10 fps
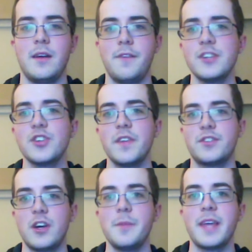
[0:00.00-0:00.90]
eventually
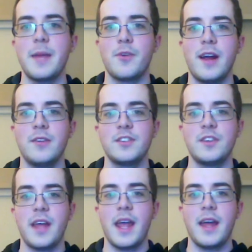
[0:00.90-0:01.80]
the tournament came
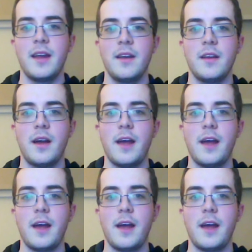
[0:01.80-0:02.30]
around, and